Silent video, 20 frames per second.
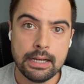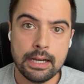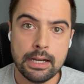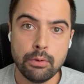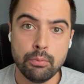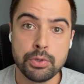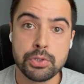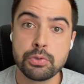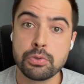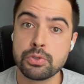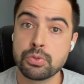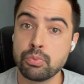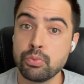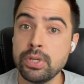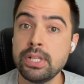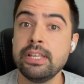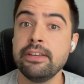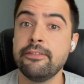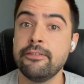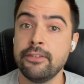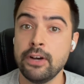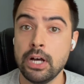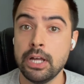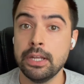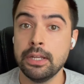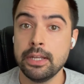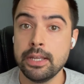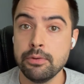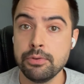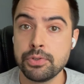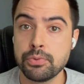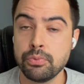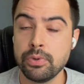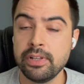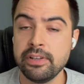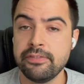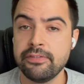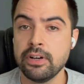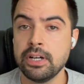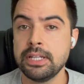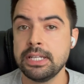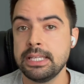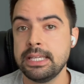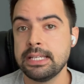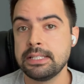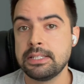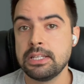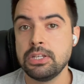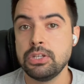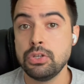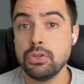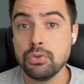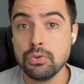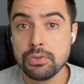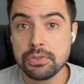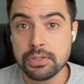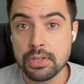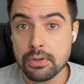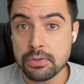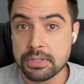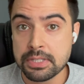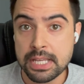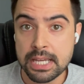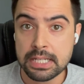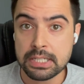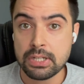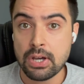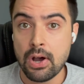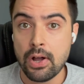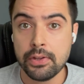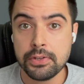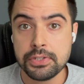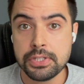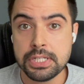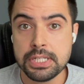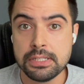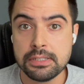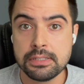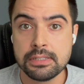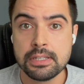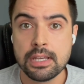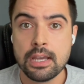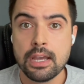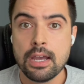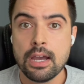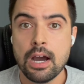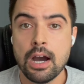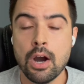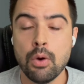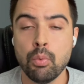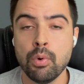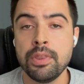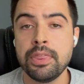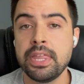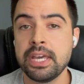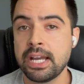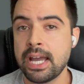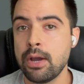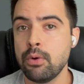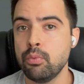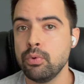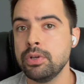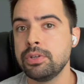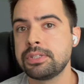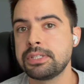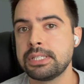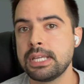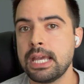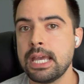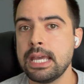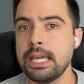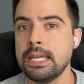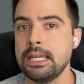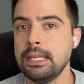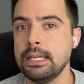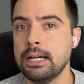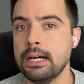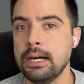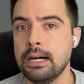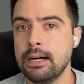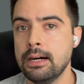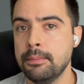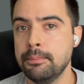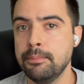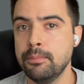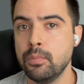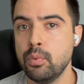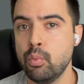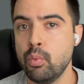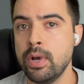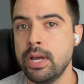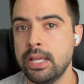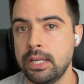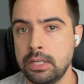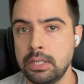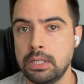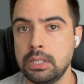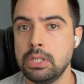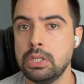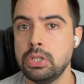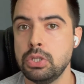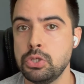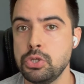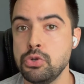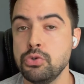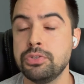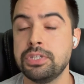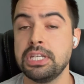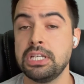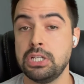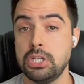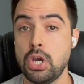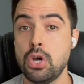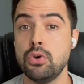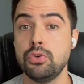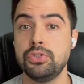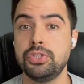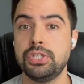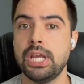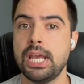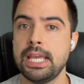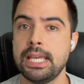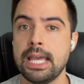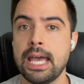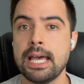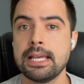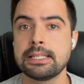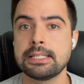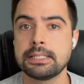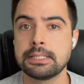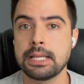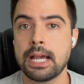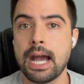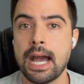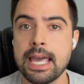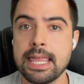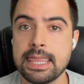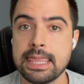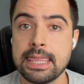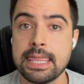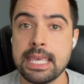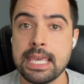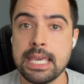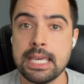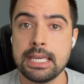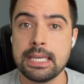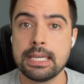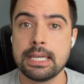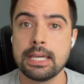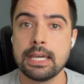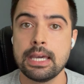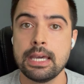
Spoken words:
which was really fun. It was really fun to get to use those technologies. One thing I will say, when using Node.js, I think,